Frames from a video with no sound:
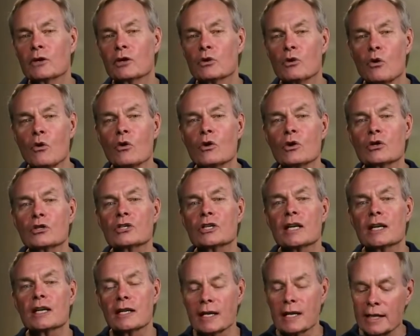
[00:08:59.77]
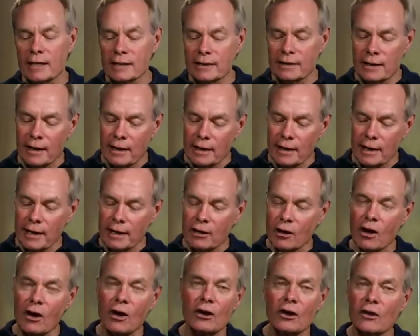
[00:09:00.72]
the Lord said, let
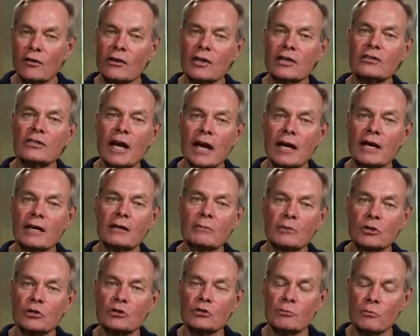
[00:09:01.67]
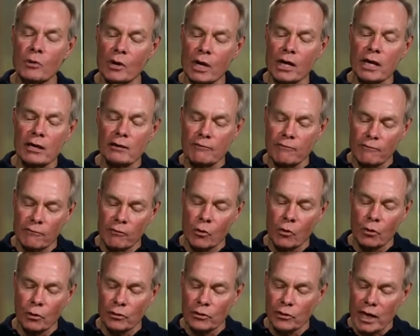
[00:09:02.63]
all of these animals bring
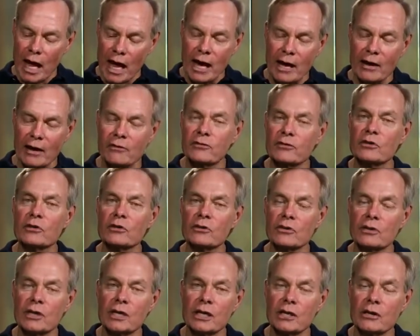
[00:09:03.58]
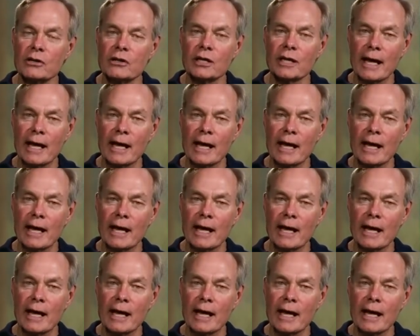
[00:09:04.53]
forth after their